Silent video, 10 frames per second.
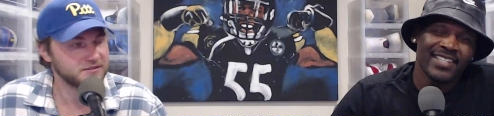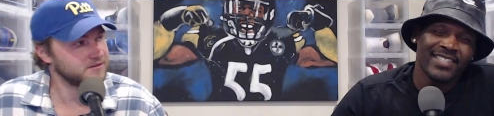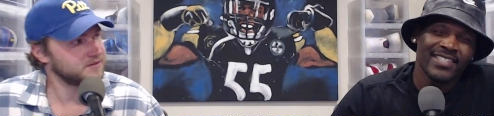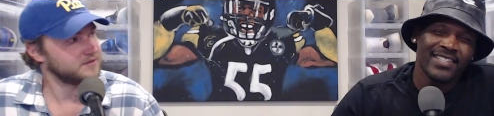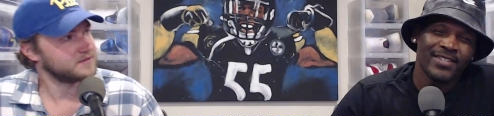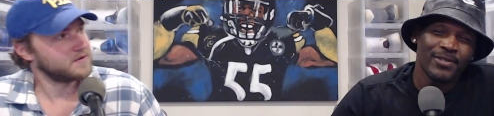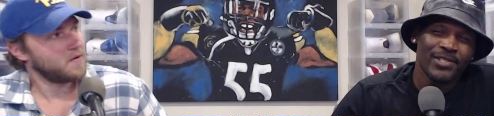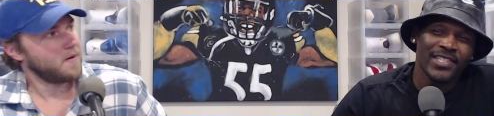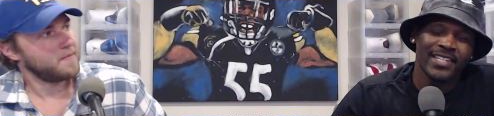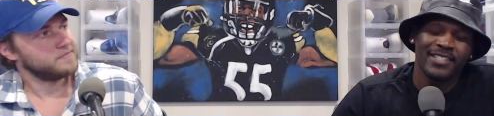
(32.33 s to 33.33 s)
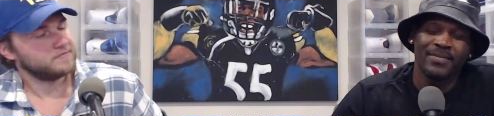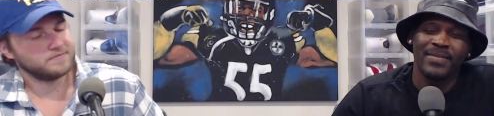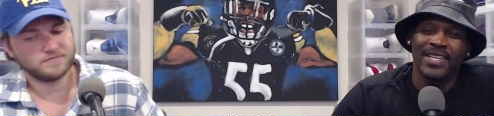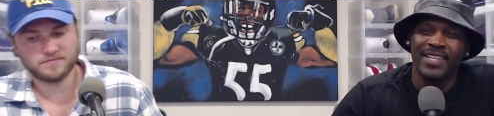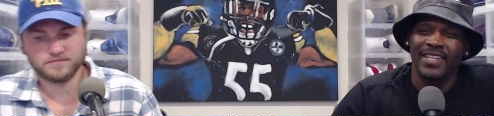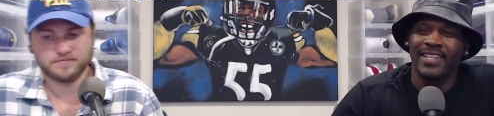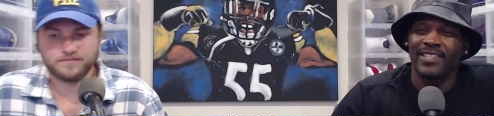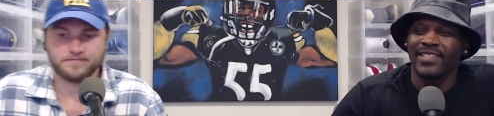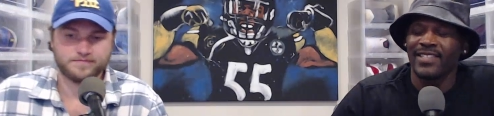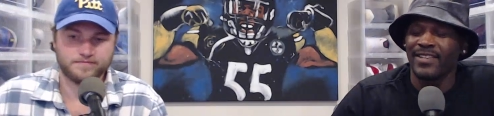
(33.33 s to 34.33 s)
Speaker 1: Because check to me is
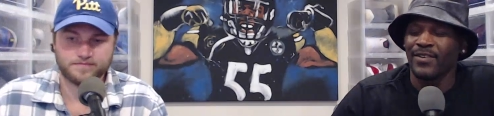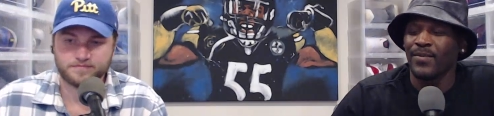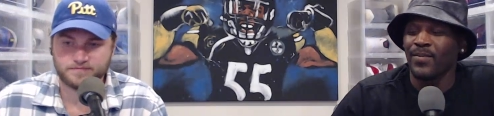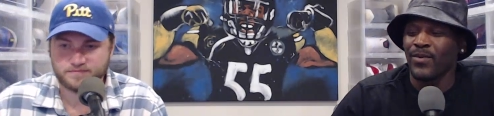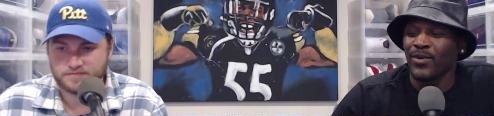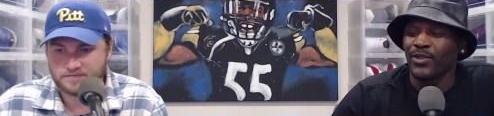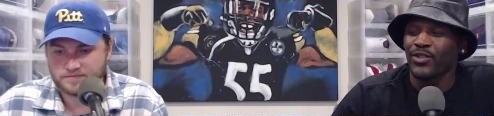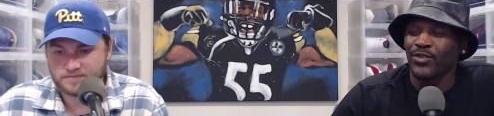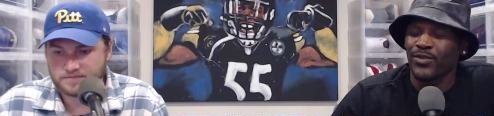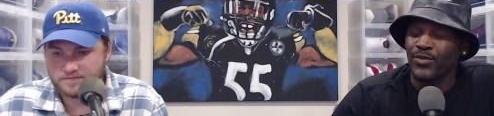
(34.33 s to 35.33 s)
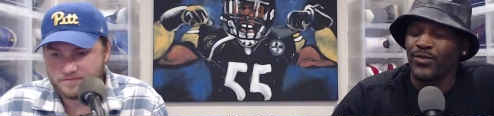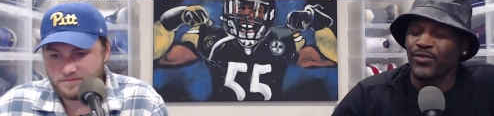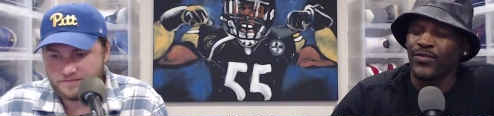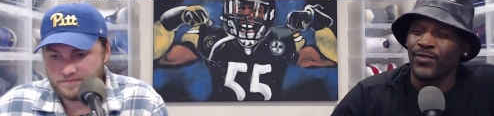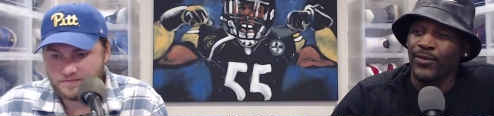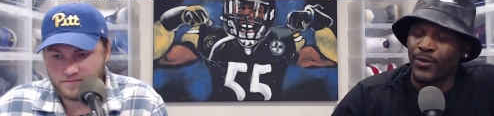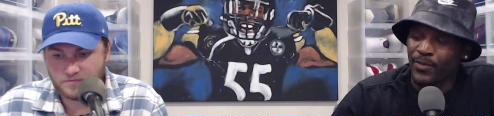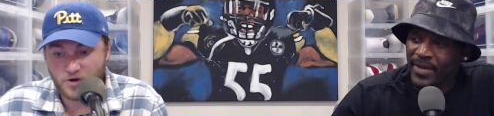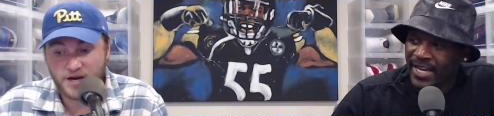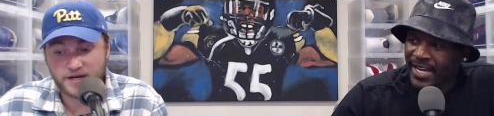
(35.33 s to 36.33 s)
still more true
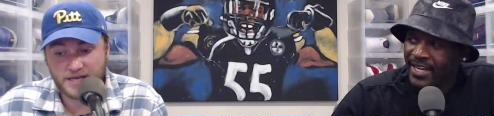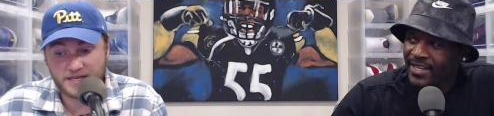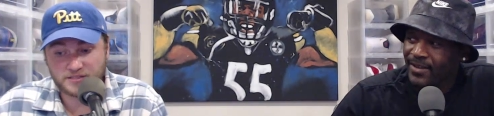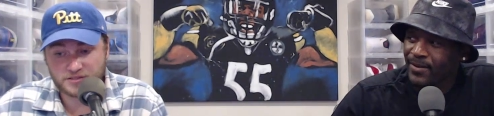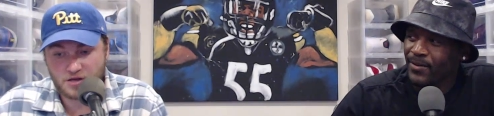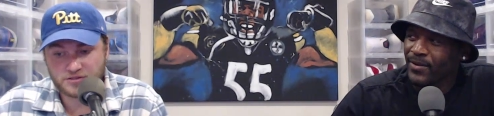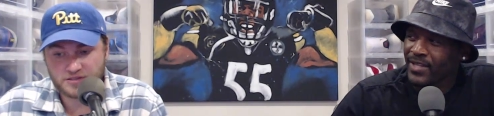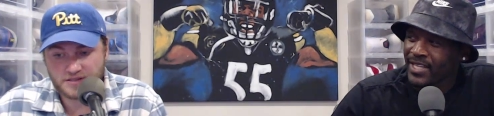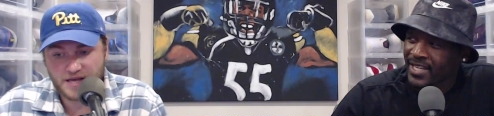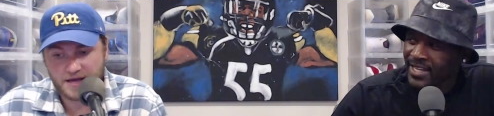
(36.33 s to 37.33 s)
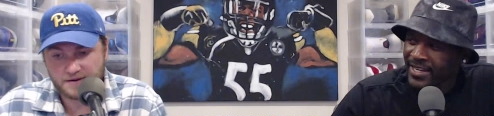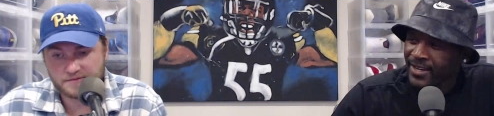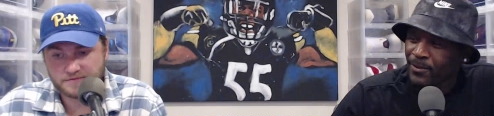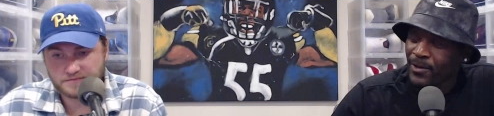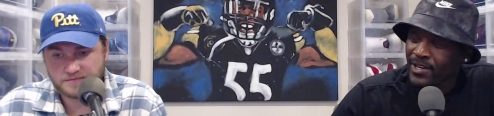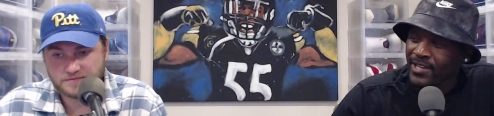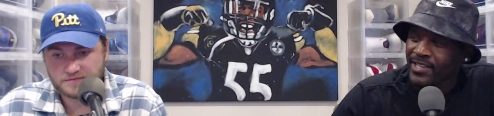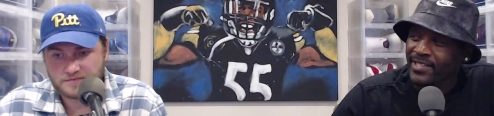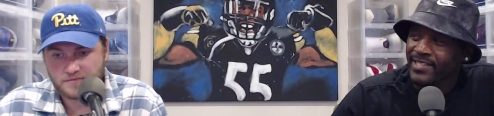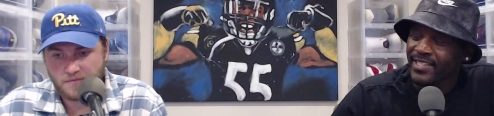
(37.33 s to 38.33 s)
fullback. Right. Yeah, he's closer to that. Yeah.
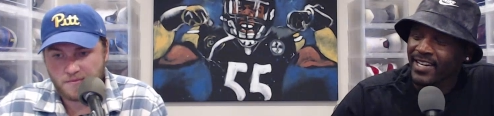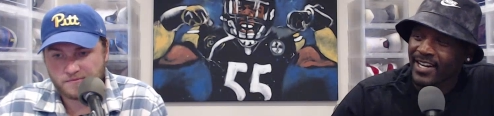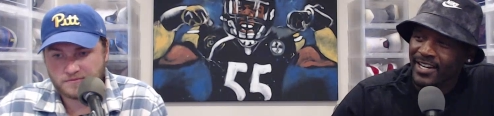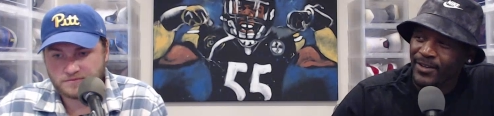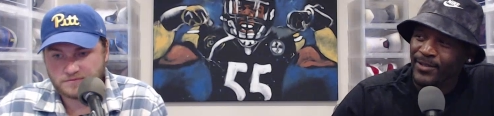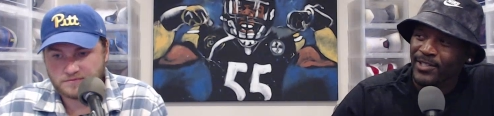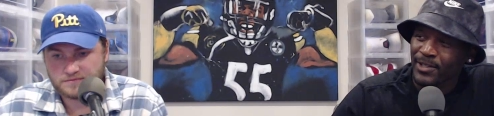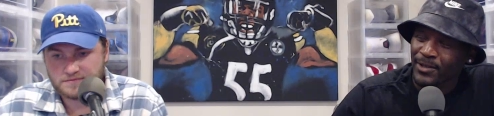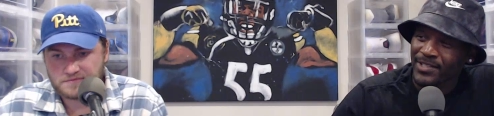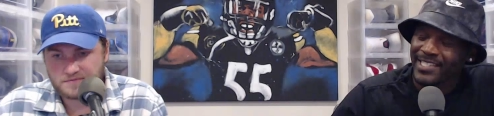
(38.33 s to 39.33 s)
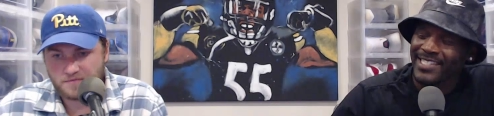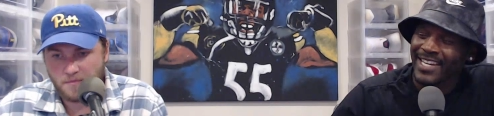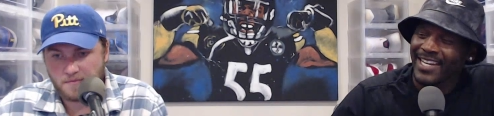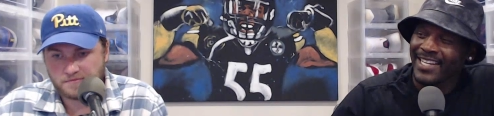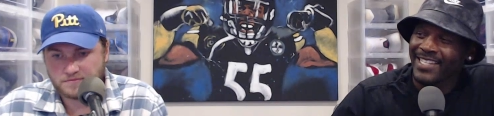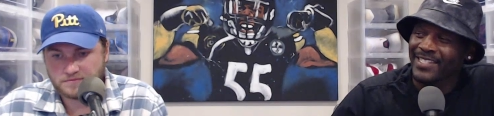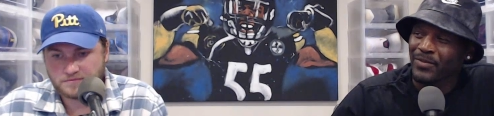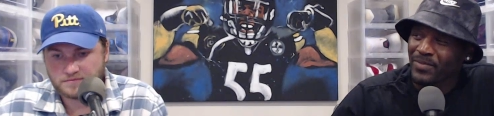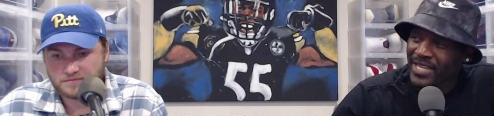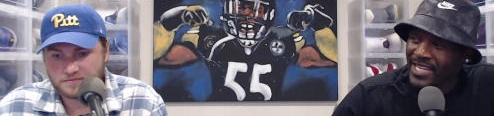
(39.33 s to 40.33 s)
Whereas Connor is closer to tight end to
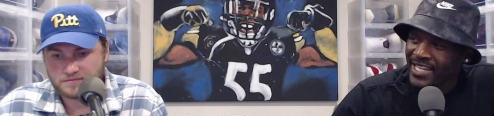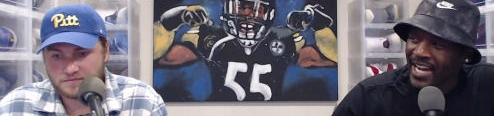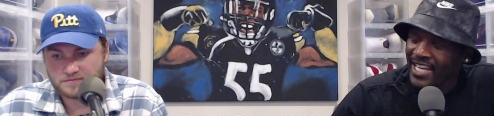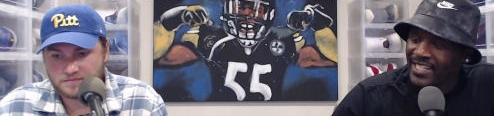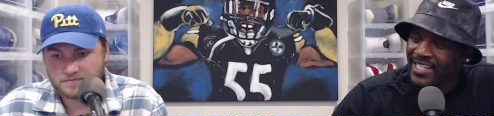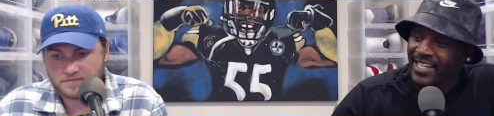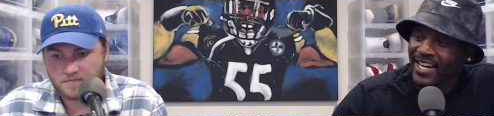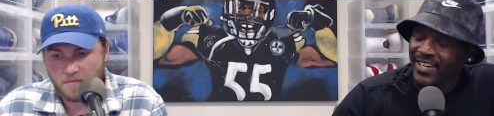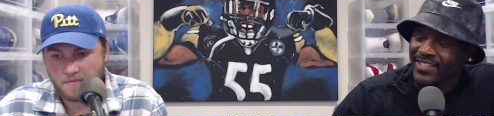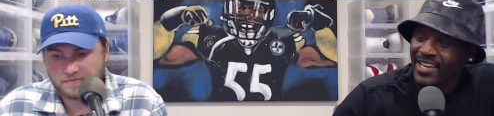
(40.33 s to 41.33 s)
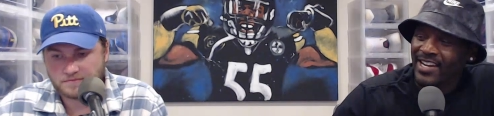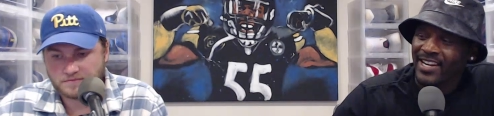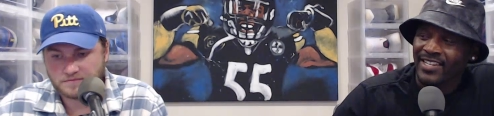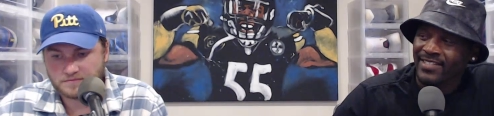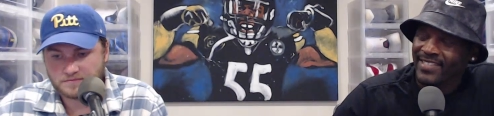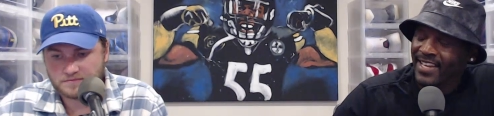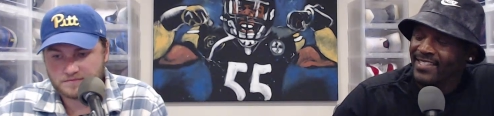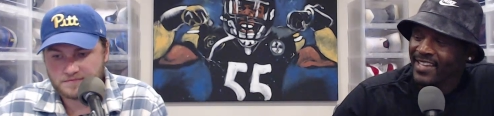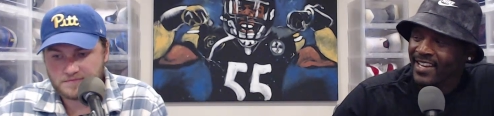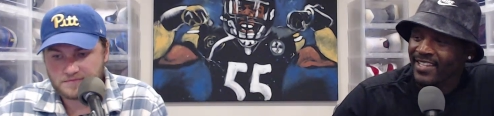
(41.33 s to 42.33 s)
me. I look at Connor as like undersized
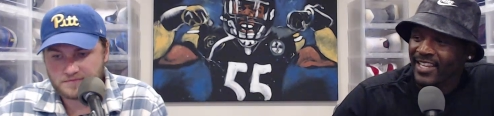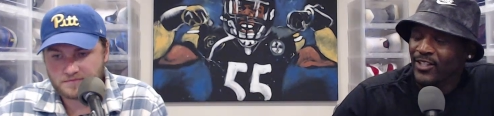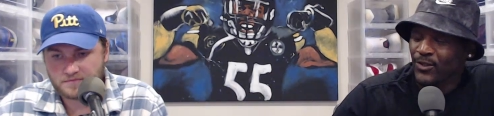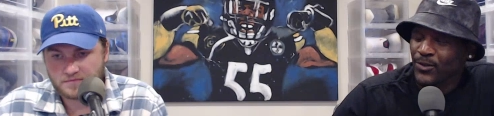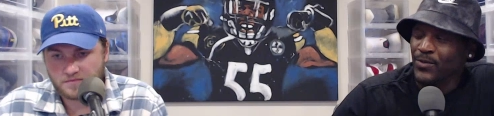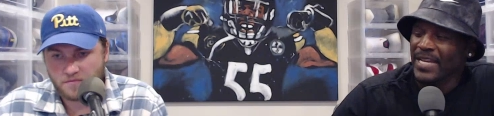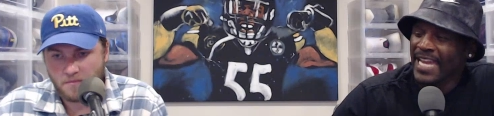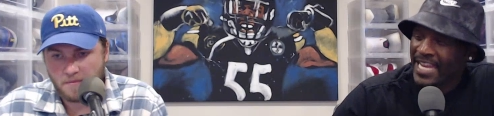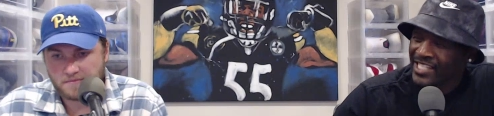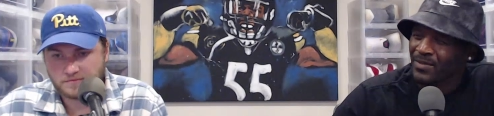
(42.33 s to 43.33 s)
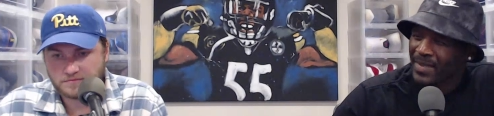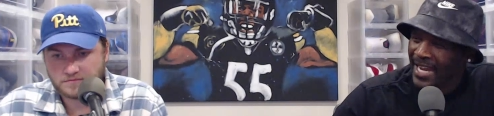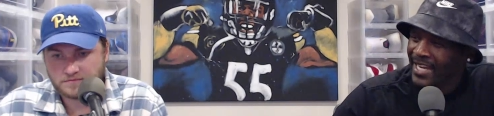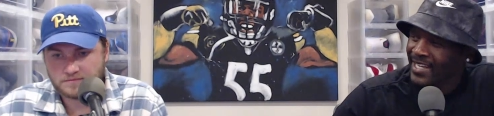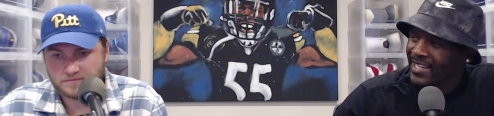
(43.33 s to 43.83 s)
tight end, like true H back.